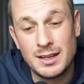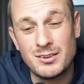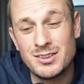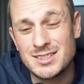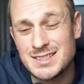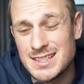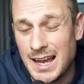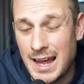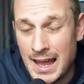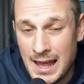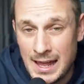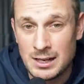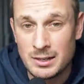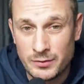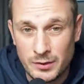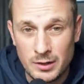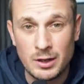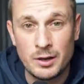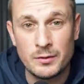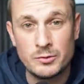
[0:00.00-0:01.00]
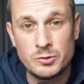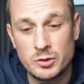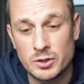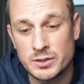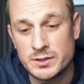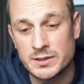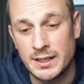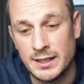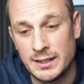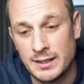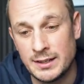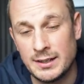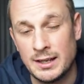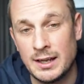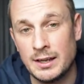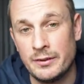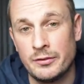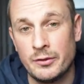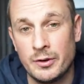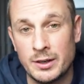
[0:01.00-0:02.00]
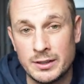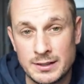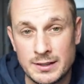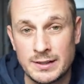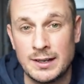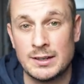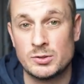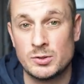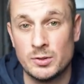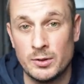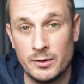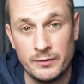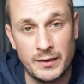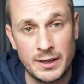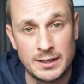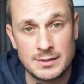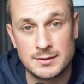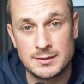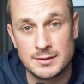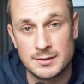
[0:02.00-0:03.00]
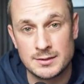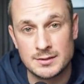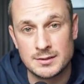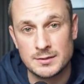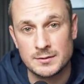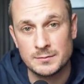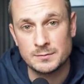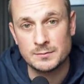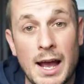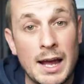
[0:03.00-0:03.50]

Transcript: There is a hell of a lot of trust needed here for international investors.